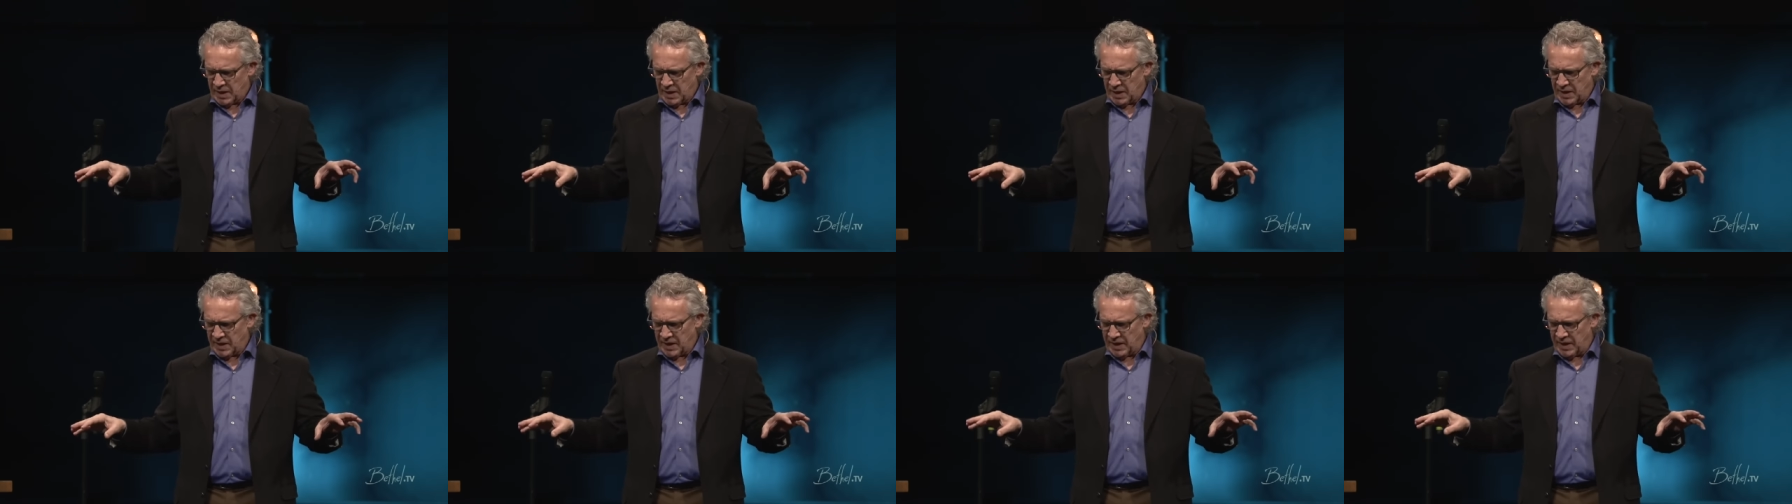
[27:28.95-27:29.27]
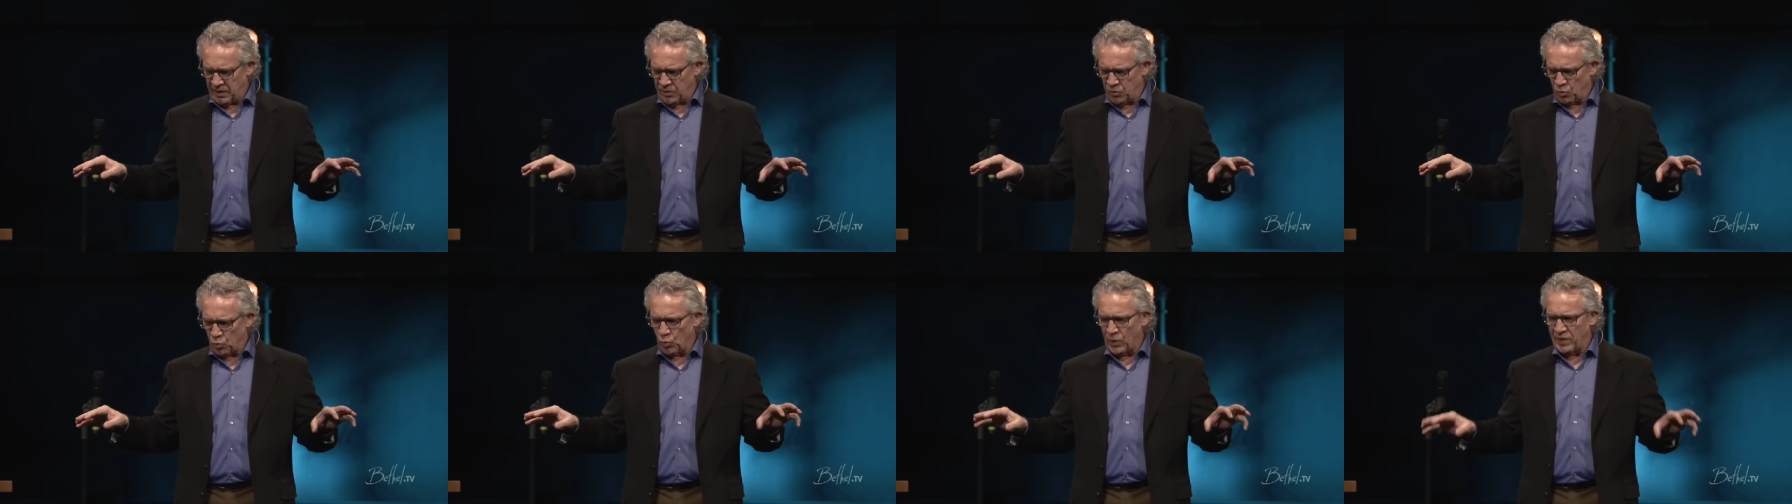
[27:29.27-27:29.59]

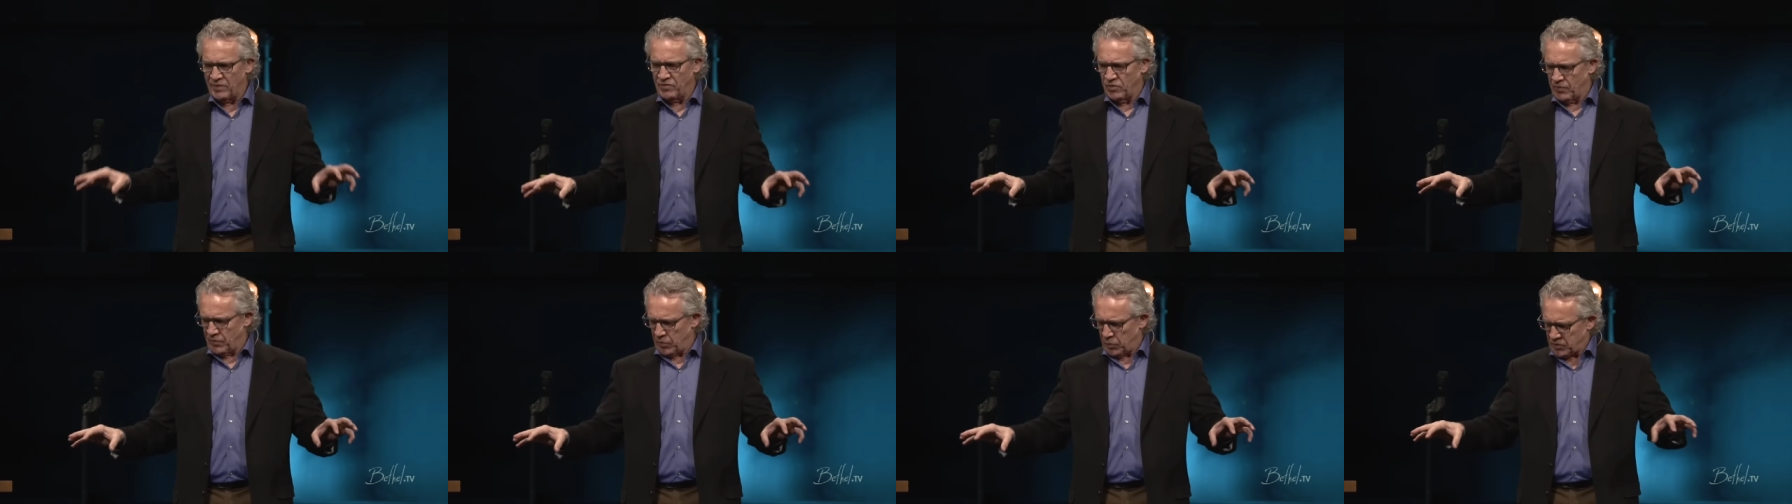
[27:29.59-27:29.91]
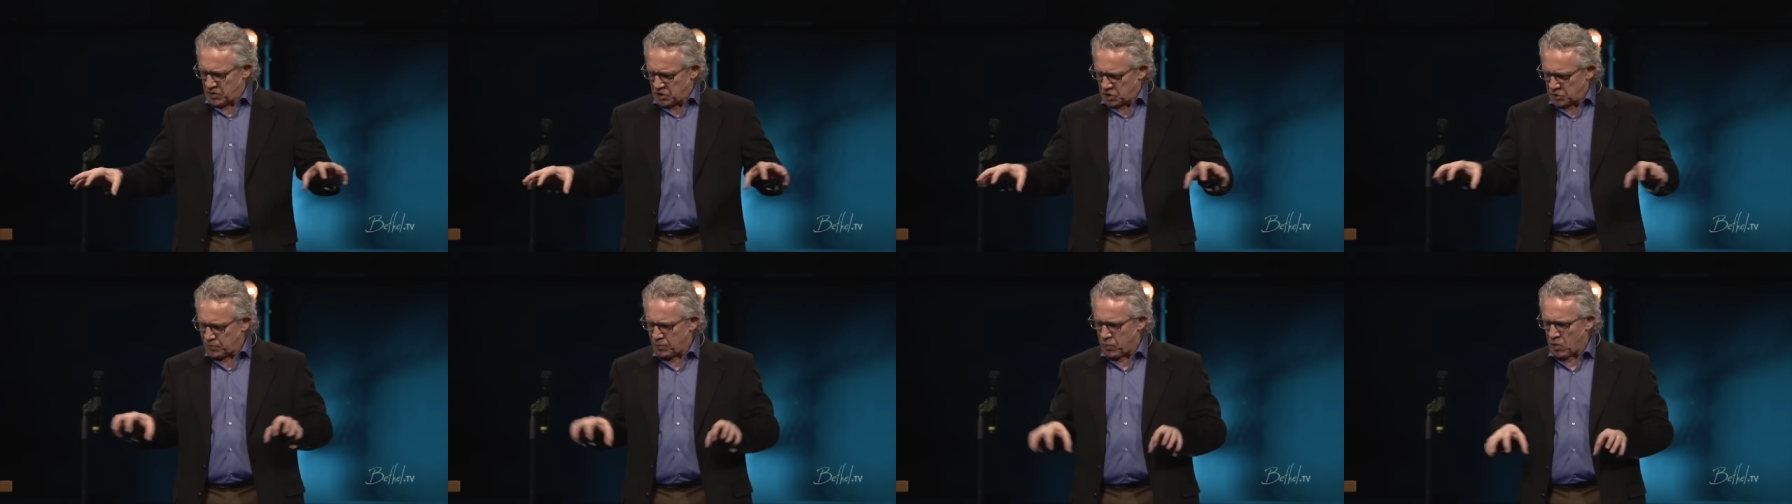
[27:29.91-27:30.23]
in Weaverville, but
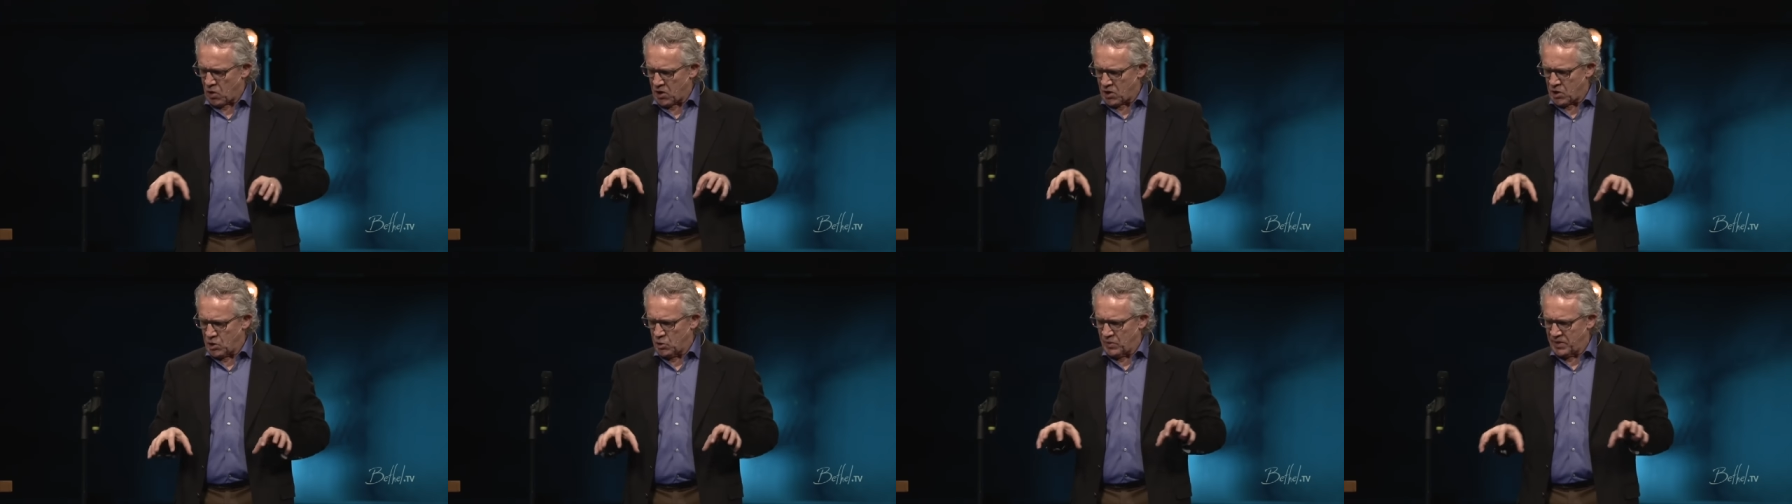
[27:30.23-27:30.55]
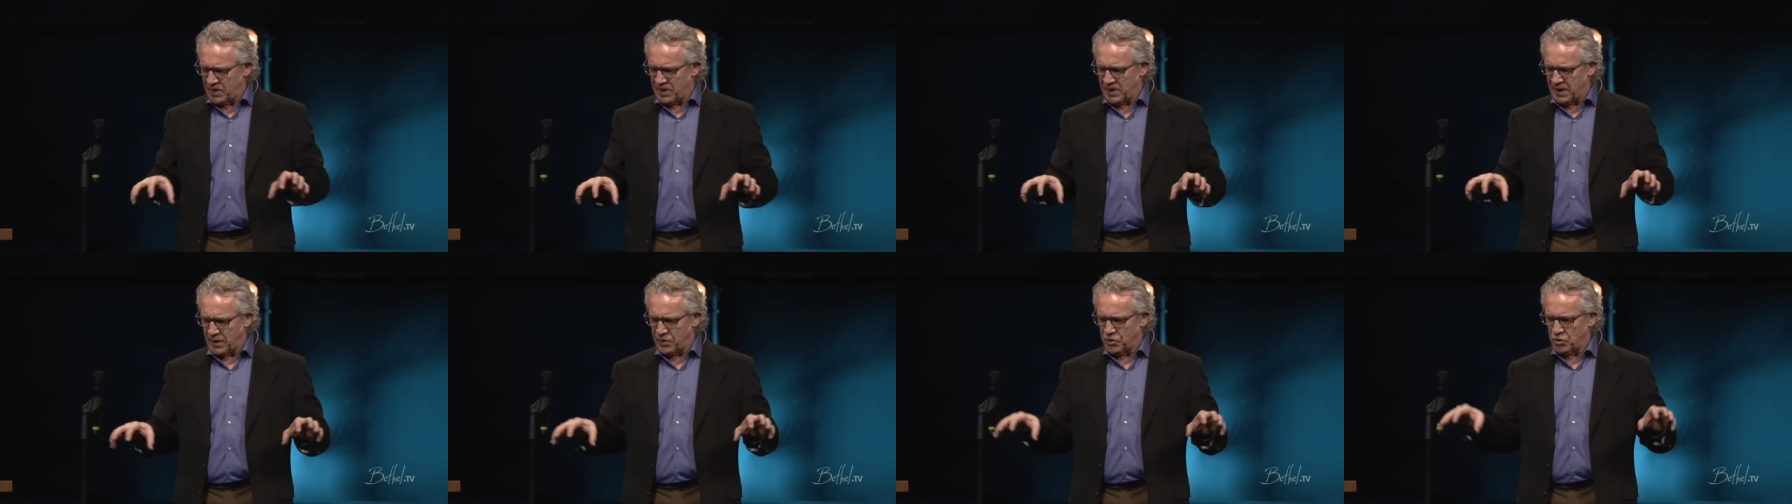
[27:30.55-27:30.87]
just partnering
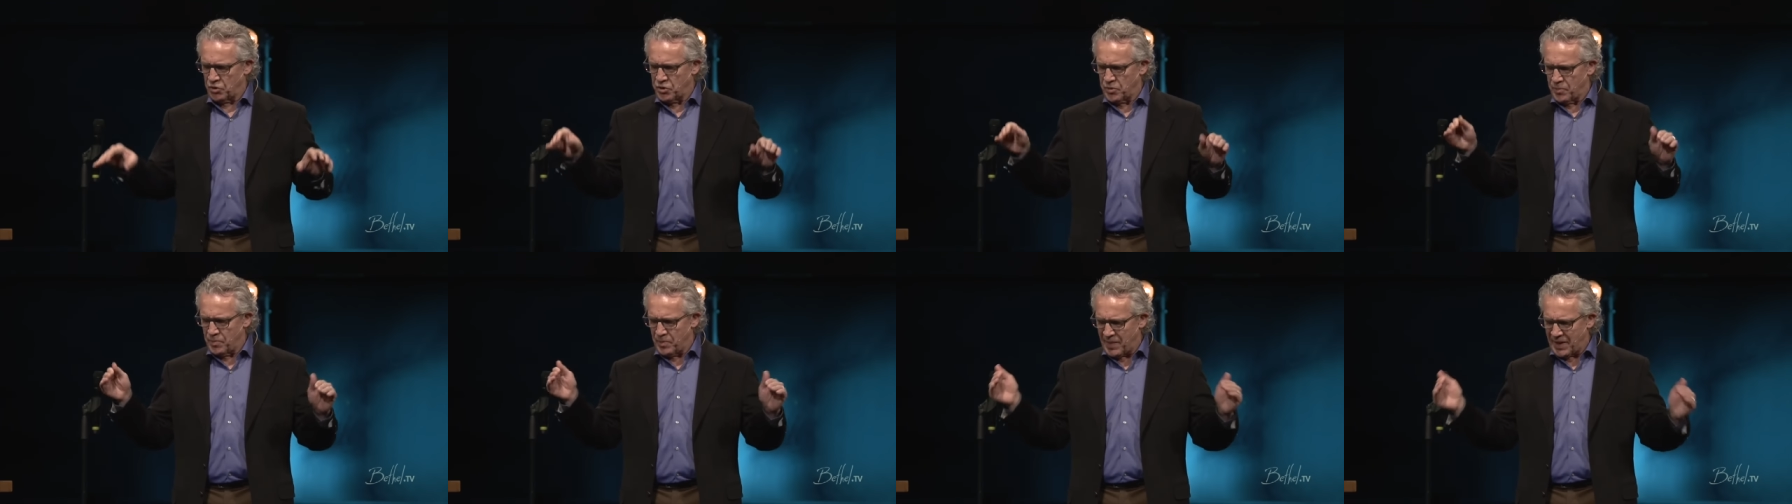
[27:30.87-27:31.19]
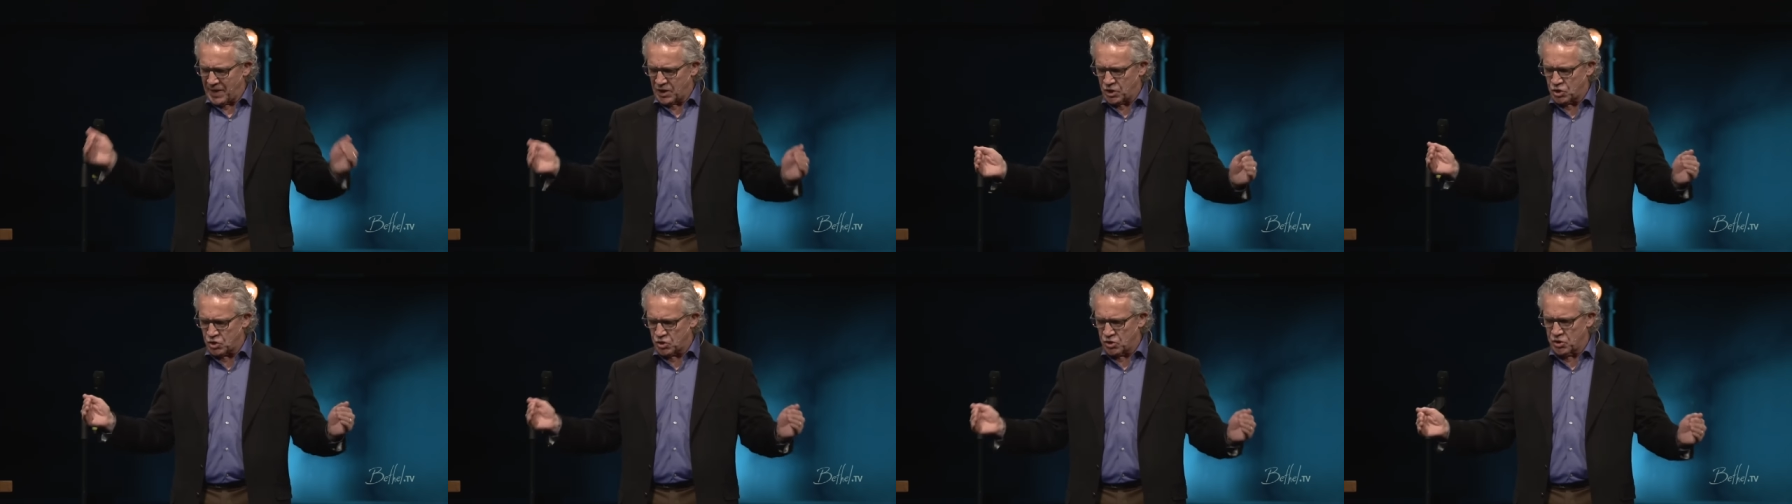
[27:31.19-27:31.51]
together to make
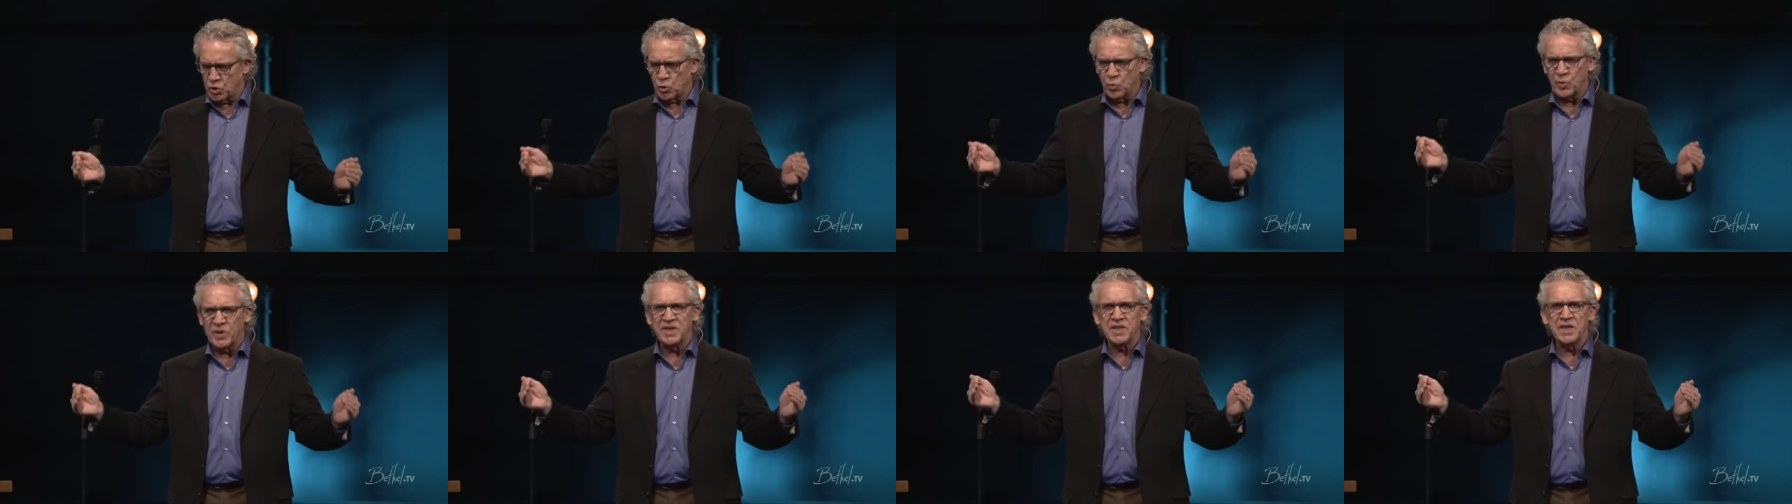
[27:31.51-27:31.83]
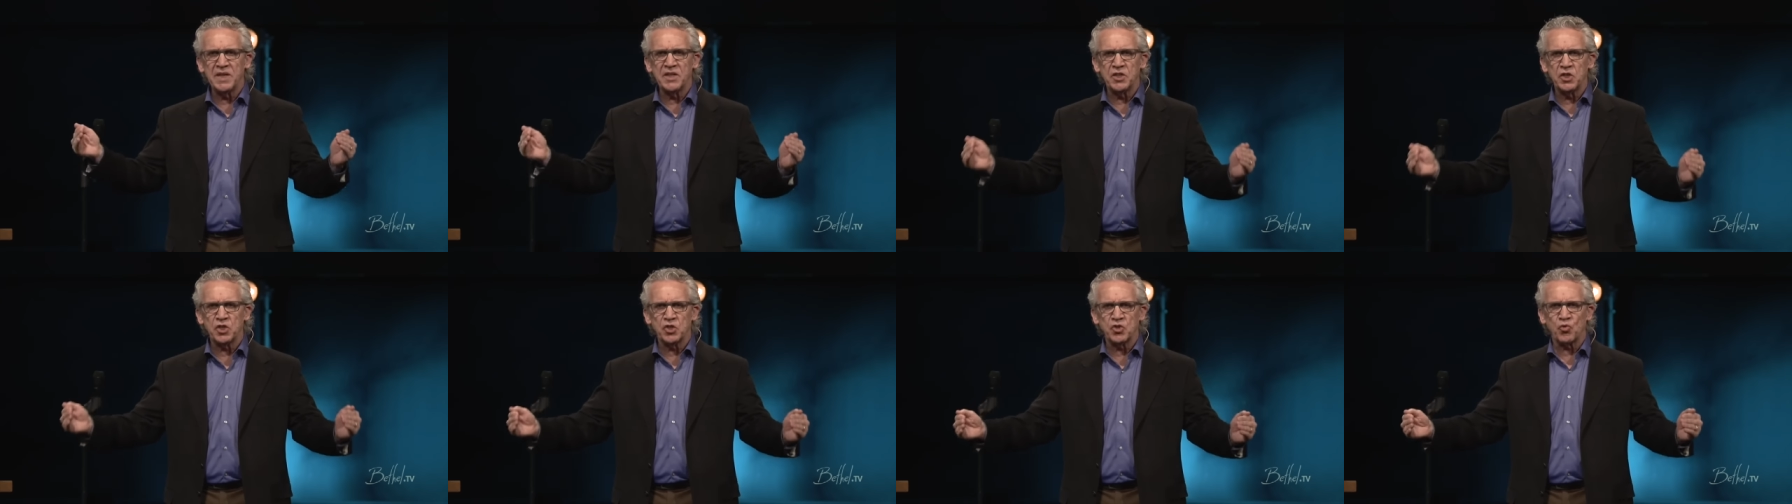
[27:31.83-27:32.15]
sure that we
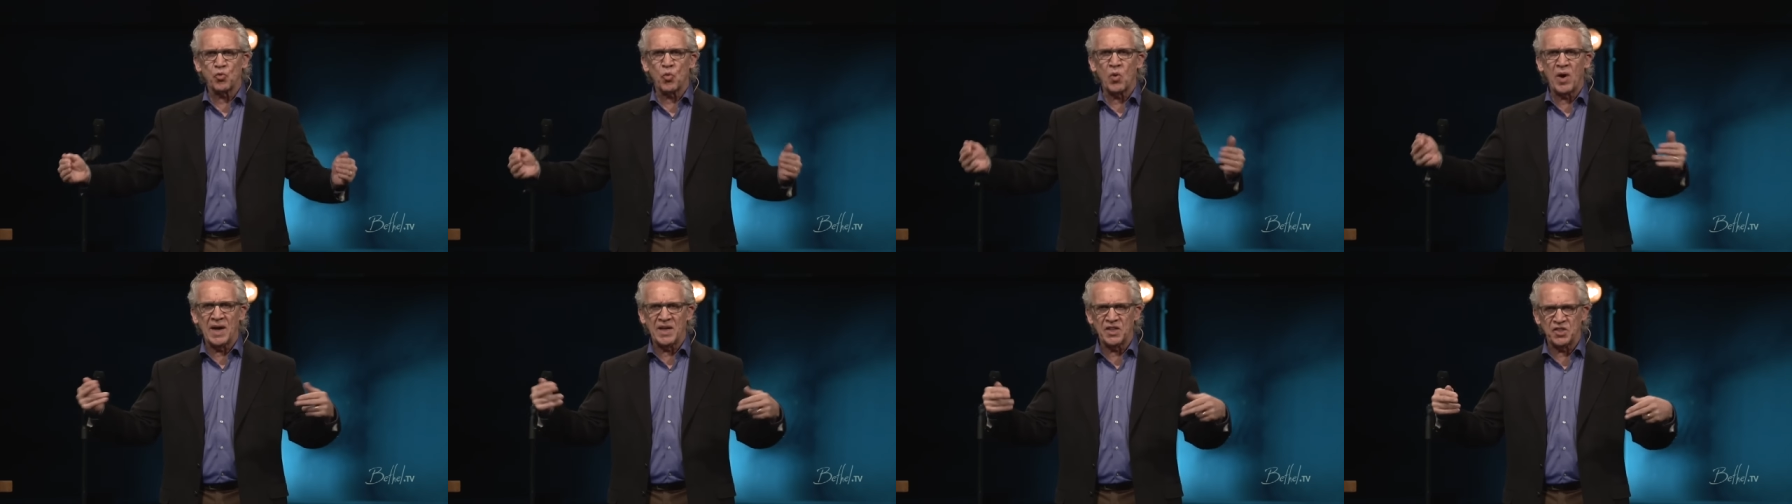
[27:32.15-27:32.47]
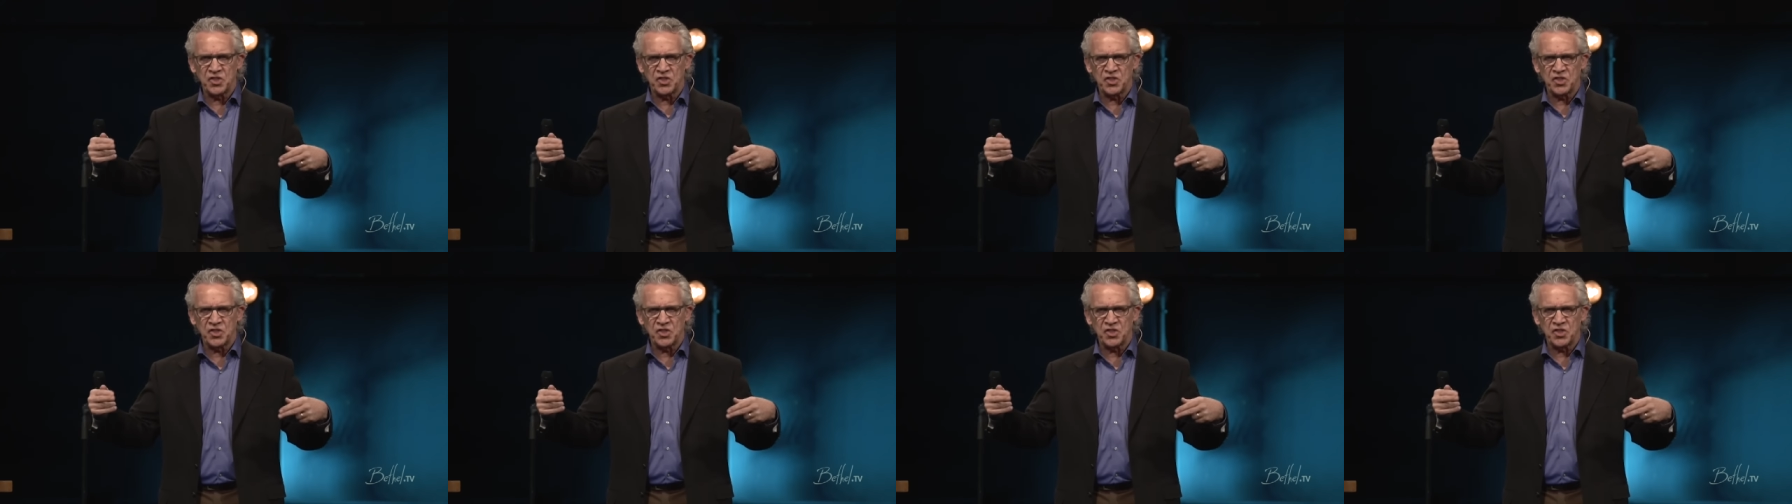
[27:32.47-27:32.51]
did this right.